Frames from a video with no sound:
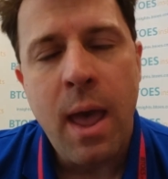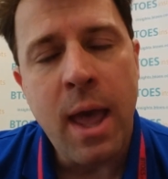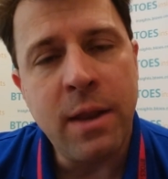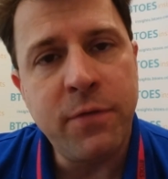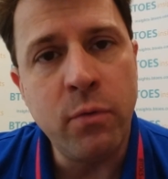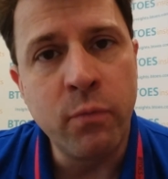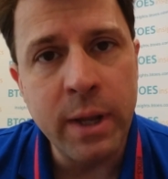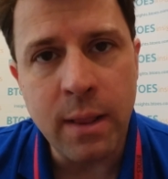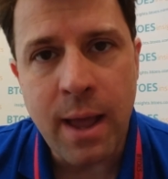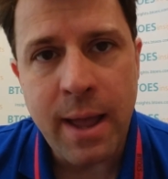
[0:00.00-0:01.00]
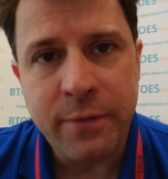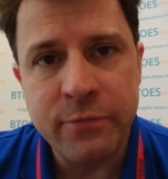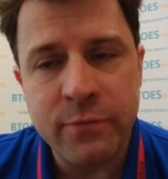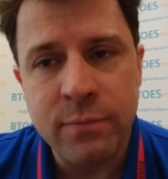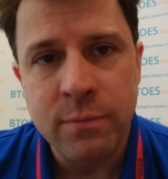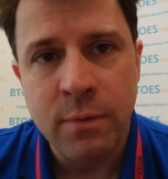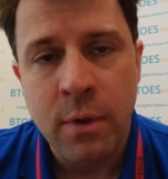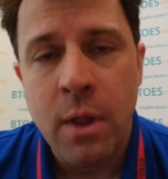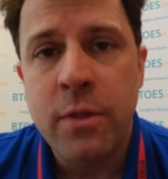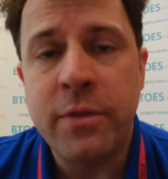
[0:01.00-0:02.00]
And if you realize
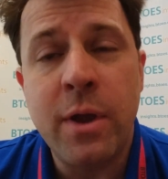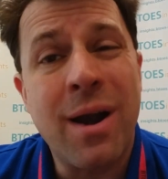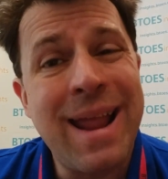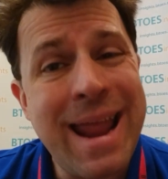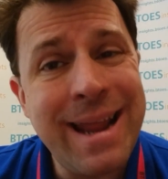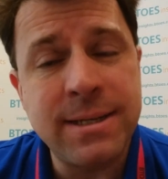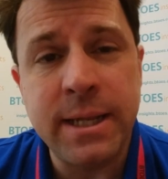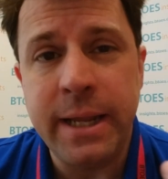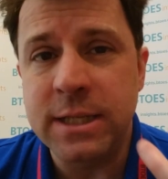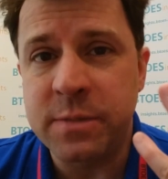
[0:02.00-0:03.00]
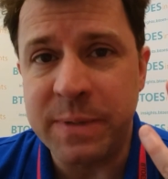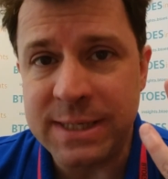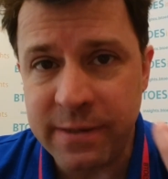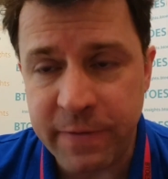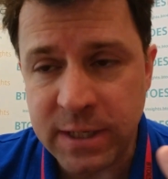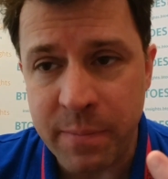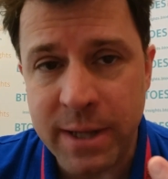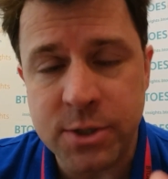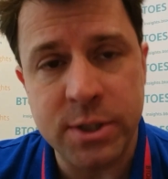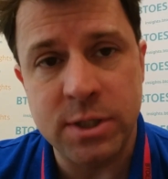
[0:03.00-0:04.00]
that there are 18 specific
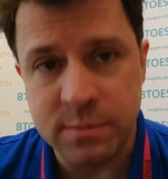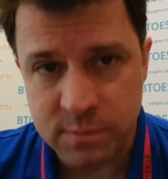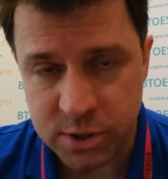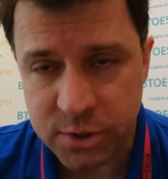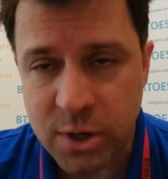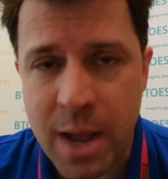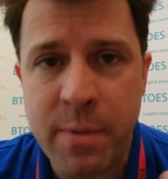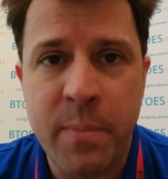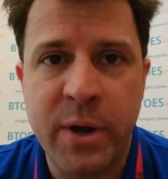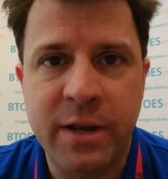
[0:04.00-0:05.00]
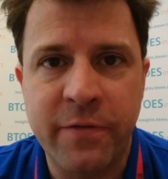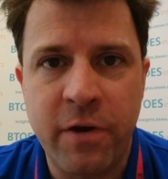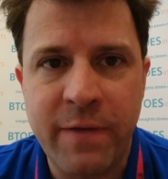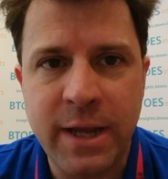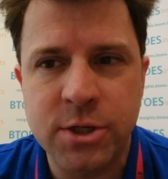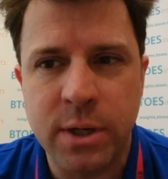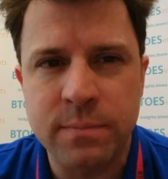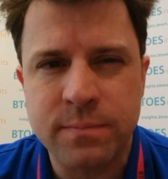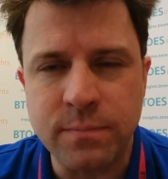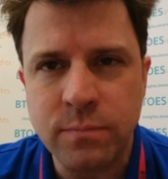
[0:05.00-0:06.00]
dimensions described by predictive innovation,
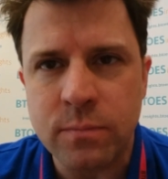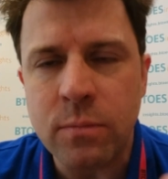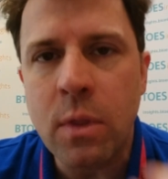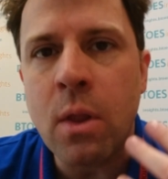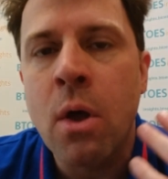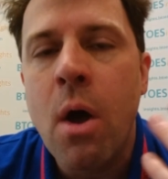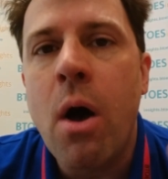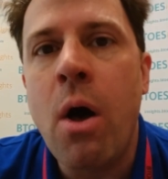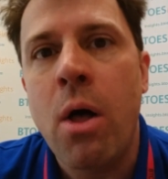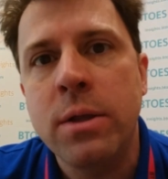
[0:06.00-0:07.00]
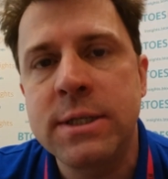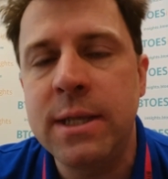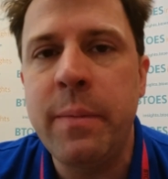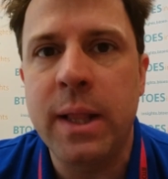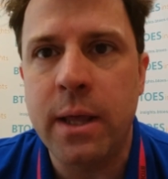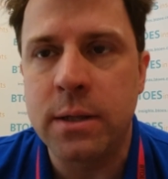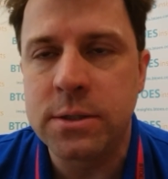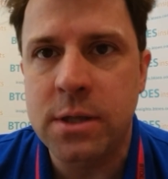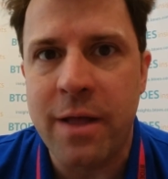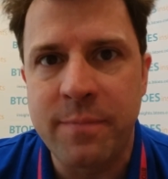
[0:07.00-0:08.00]
all seemingly
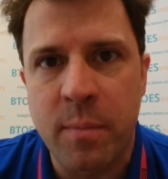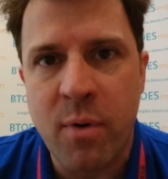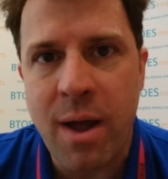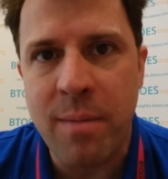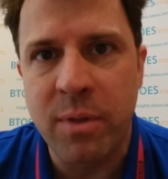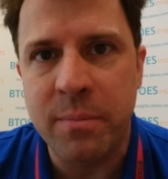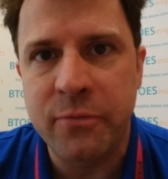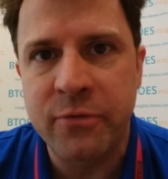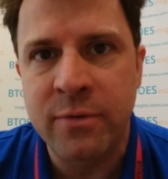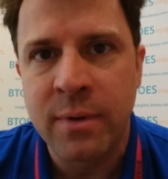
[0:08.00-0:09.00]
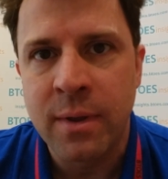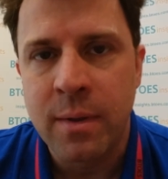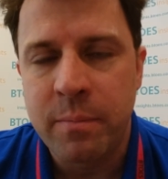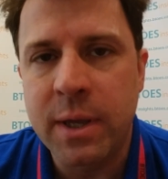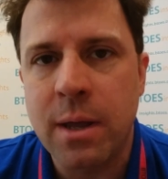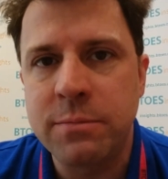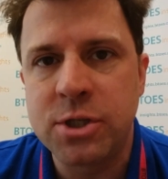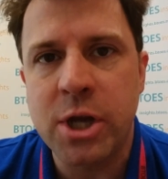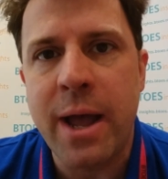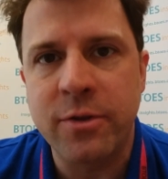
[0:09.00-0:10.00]
unsolvable problems becomes
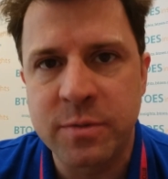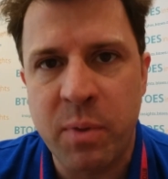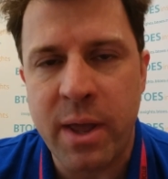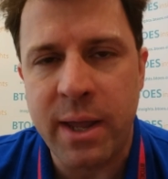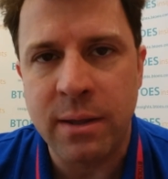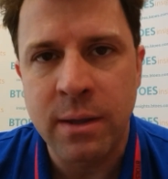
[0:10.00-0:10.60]
child's play.